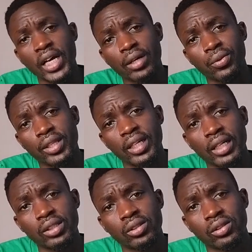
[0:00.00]
and with
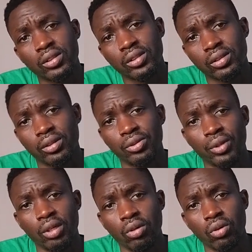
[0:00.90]
that you
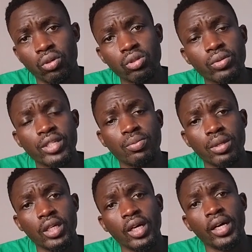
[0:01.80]
will always
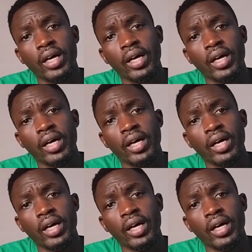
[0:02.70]
be